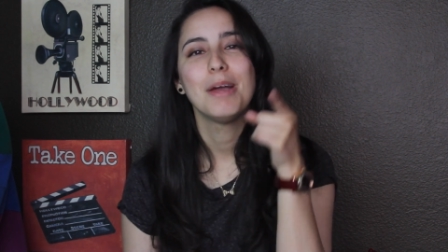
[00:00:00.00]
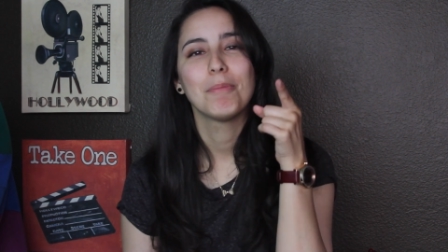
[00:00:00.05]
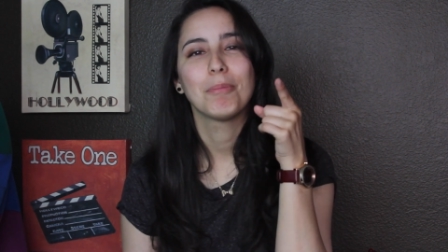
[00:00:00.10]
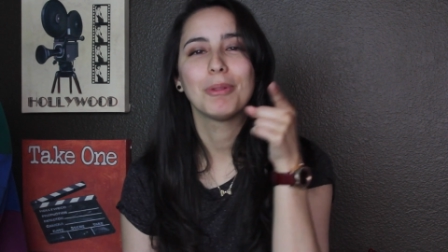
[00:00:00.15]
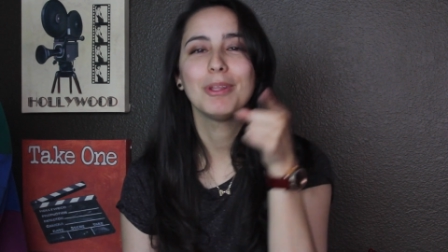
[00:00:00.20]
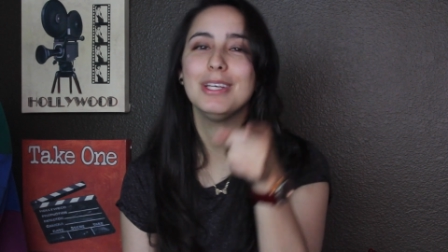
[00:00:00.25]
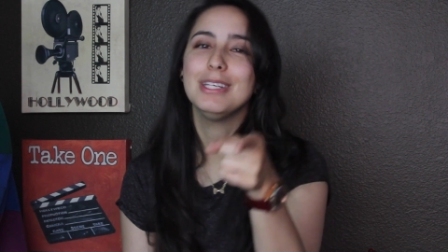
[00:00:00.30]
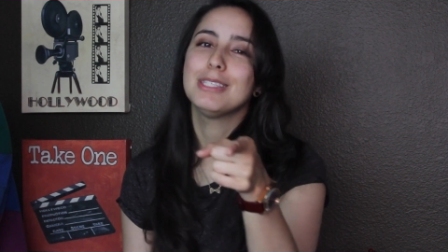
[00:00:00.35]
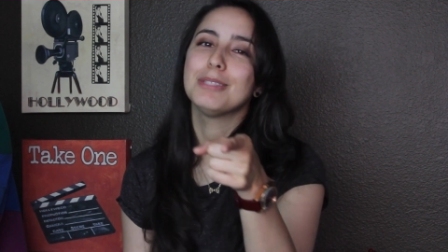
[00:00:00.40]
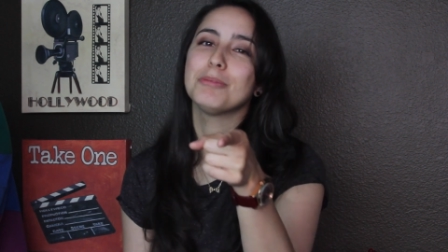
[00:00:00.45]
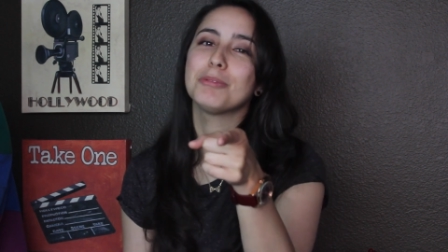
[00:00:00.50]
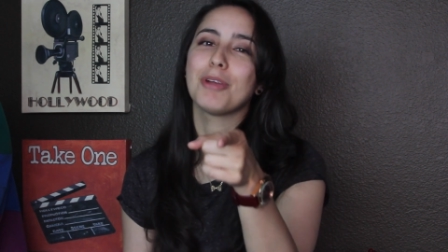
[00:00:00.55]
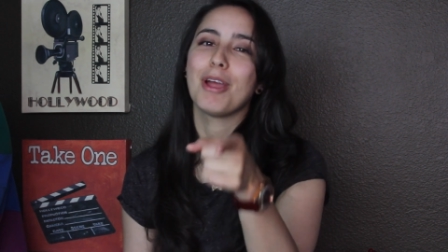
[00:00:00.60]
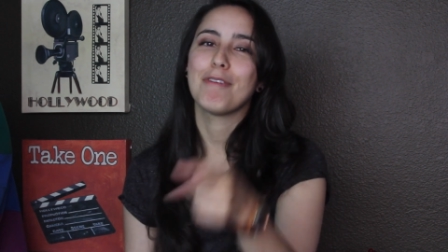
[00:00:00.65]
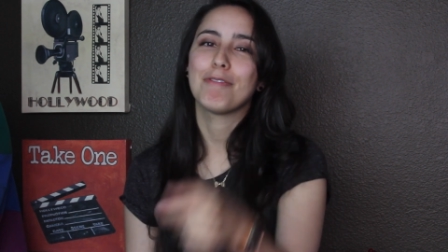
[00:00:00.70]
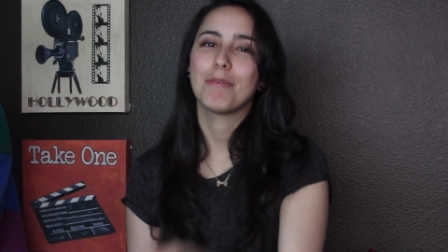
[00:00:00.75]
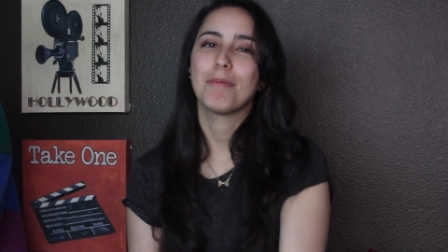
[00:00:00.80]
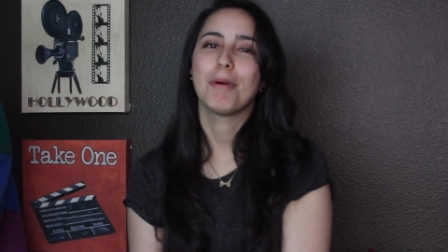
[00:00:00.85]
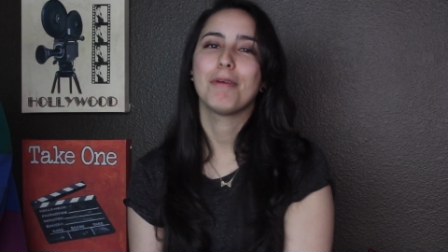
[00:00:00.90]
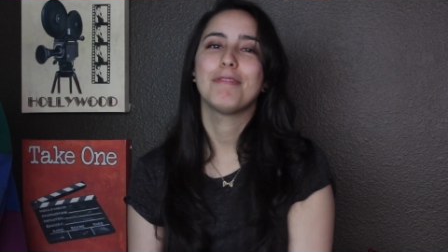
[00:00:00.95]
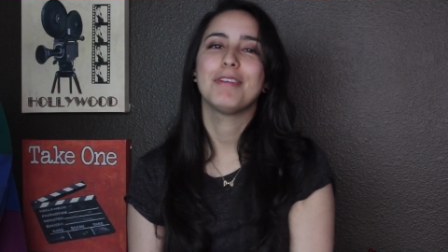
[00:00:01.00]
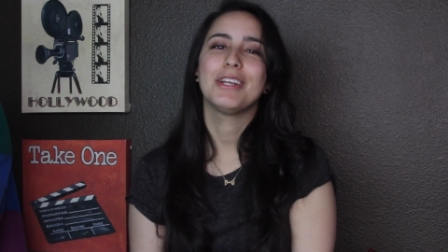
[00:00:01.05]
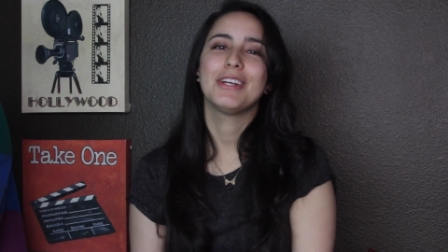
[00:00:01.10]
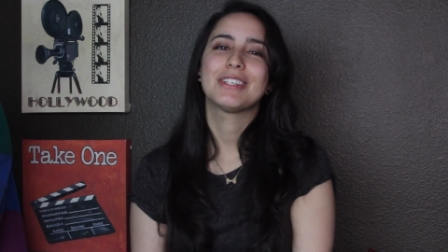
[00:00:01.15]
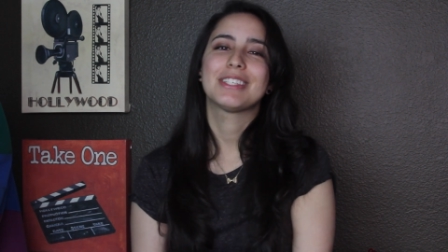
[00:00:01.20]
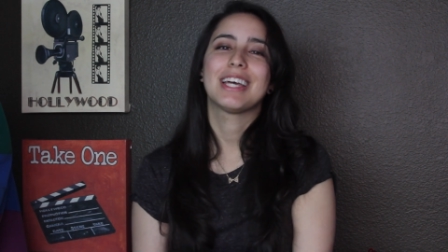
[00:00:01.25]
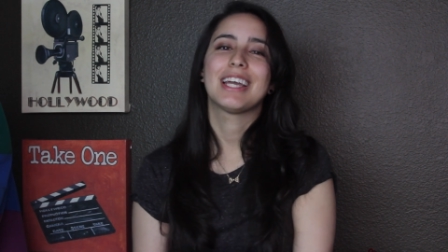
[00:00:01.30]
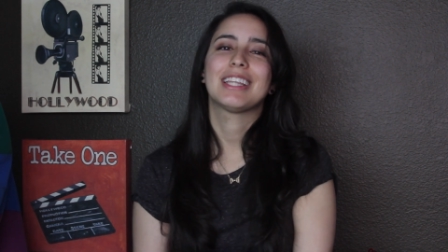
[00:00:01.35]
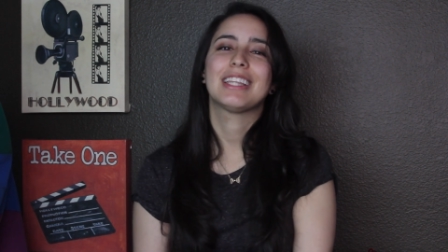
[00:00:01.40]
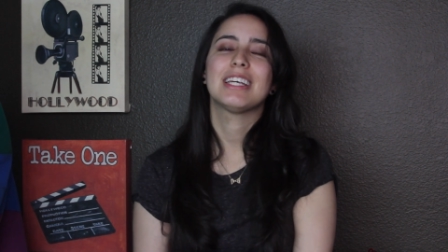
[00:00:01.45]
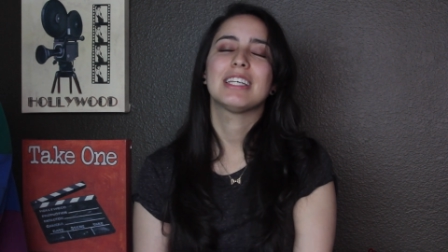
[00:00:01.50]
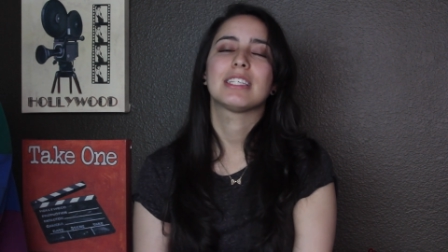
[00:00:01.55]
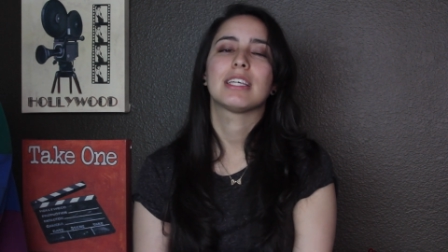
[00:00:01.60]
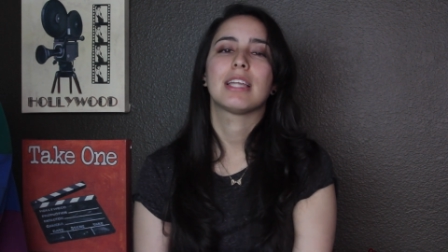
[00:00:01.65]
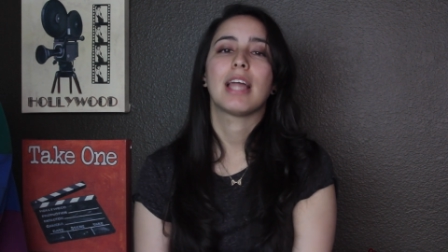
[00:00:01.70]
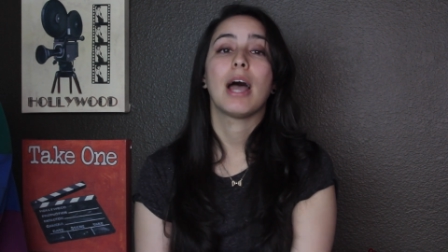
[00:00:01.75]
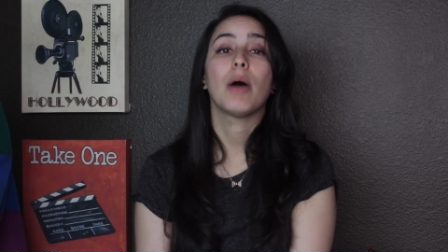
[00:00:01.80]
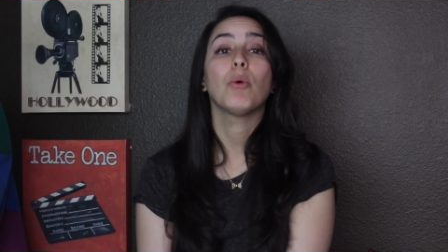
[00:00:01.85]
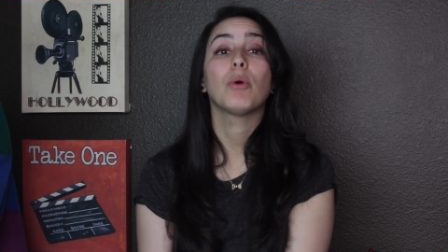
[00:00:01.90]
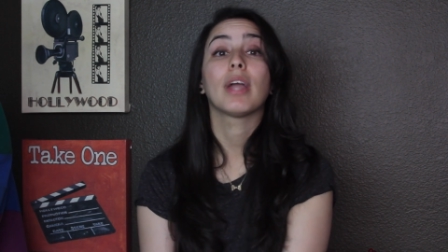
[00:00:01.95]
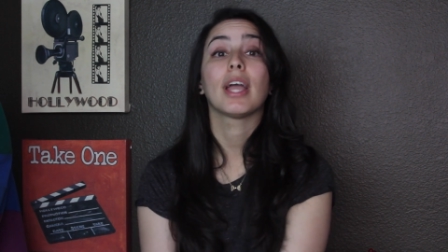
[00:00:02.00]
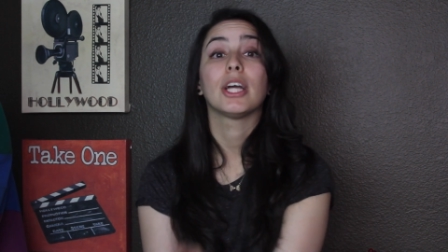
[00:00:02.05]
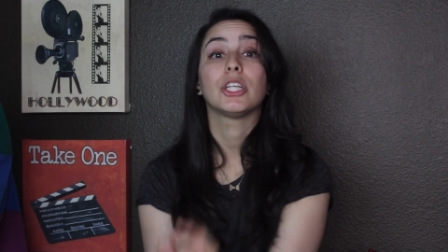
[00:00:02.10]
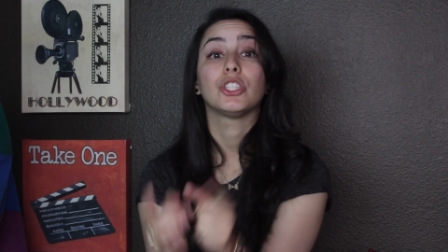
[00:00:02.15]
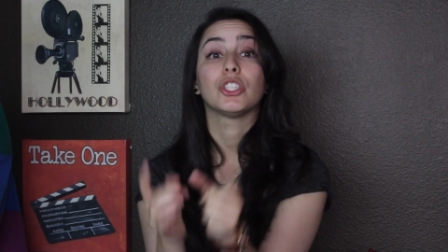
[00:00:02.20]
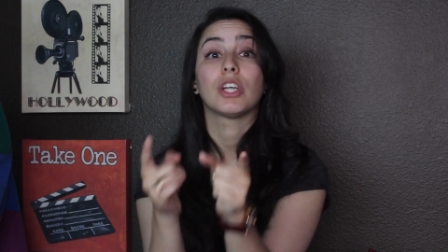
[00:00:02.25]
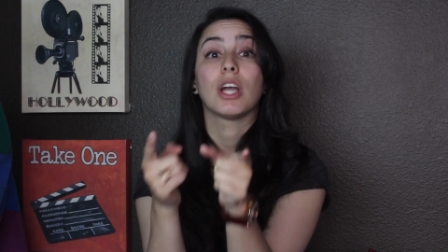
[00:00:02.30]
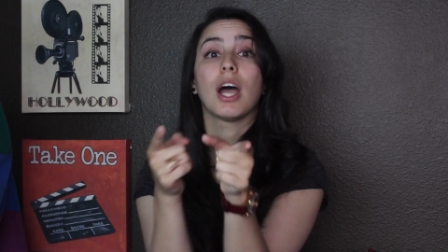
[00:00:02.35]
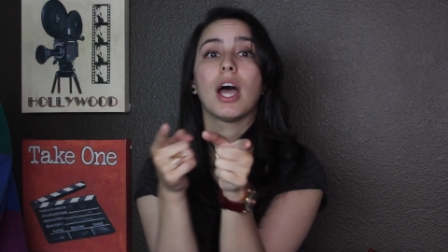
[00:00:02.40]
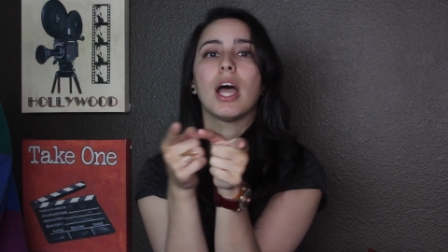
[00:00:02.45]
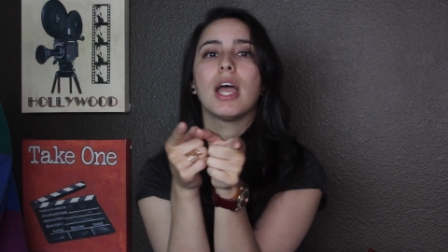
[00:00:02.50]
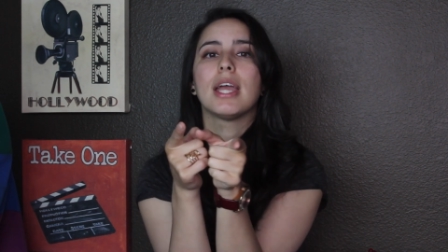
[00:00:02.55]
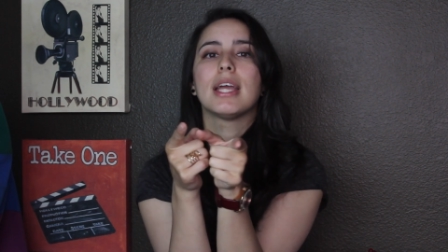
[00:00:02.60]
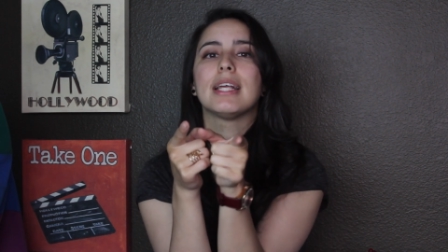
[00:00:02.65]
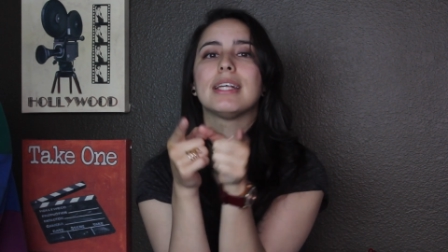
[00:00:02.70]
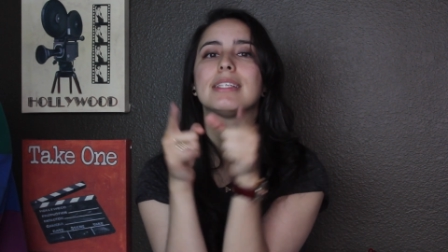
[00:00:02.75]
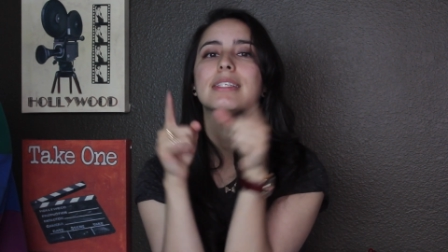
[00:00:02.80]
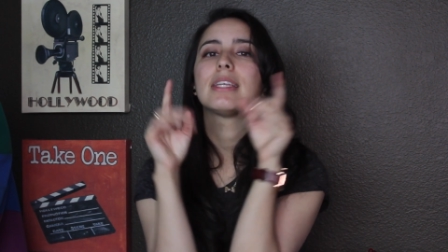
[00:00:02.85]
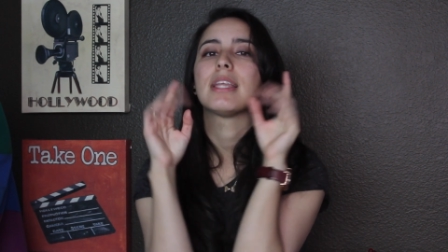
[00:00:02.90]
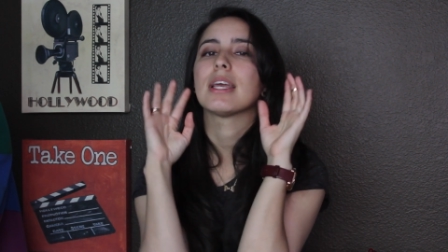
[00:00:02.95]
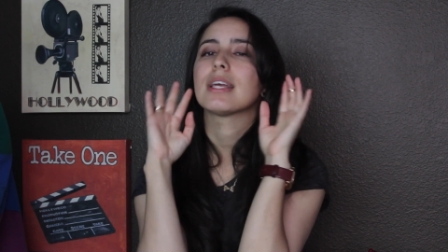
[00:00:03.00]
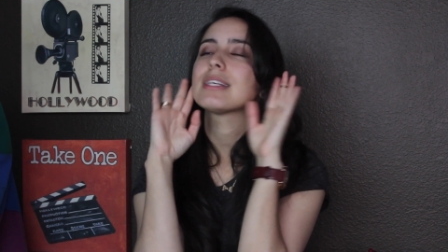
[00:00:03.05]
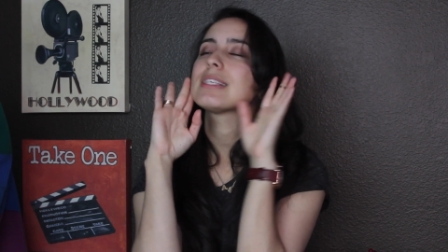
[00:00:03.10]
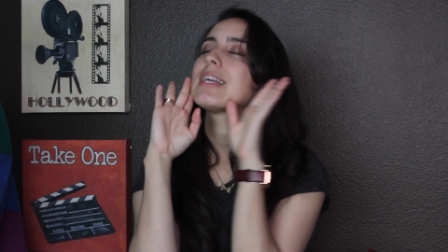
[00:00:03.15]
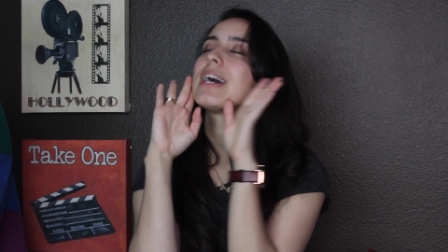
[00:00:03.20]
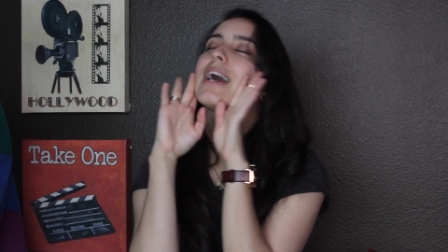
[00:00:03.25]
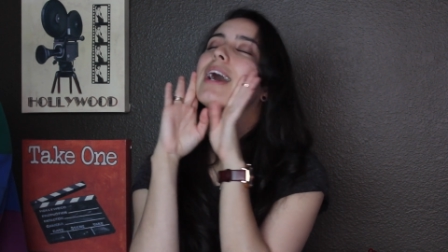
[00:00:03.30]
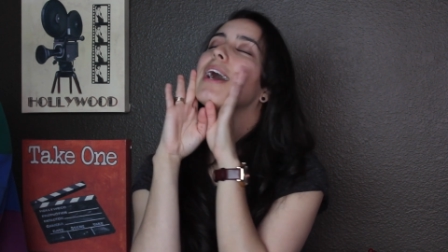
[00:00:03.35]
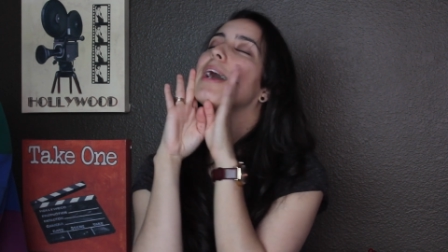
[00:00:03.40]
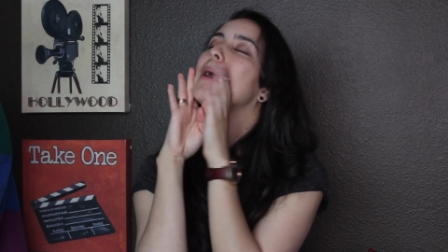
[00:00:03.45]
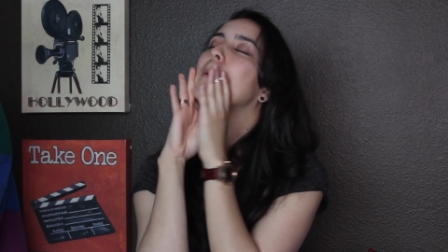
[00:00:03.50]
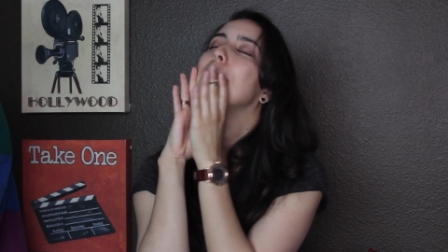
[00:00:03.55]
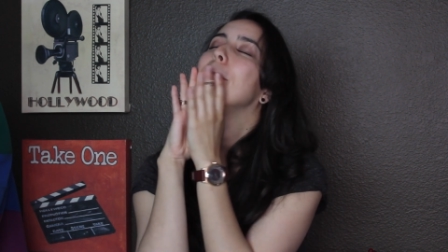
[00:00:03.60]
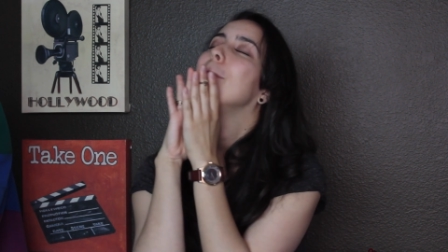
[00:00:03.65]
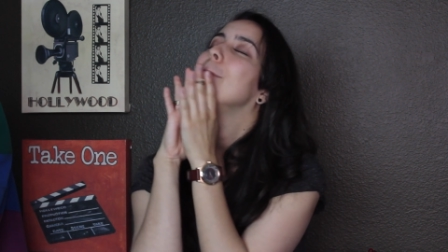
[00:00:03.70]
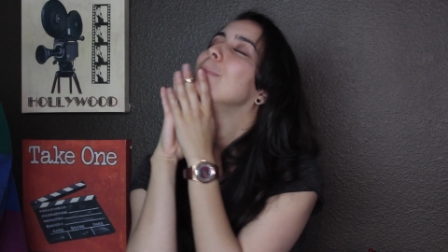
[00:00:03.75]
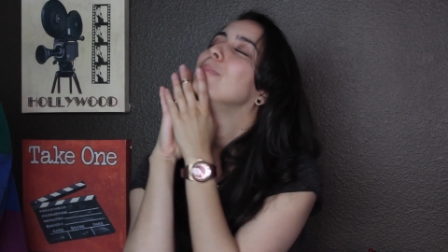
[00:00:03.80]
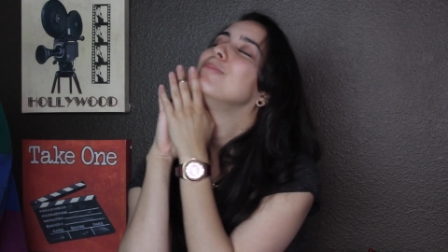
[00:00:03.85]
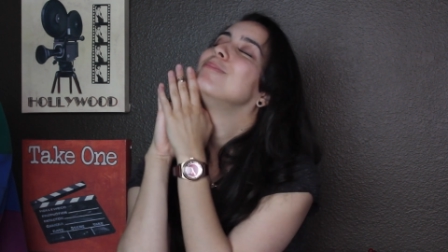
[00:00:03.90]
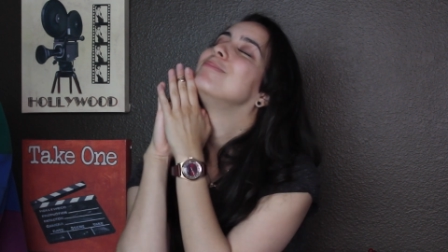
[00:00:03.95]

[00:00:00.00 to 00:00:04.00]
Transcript: Please subscribe for more videos like this and I will catch you guys next time.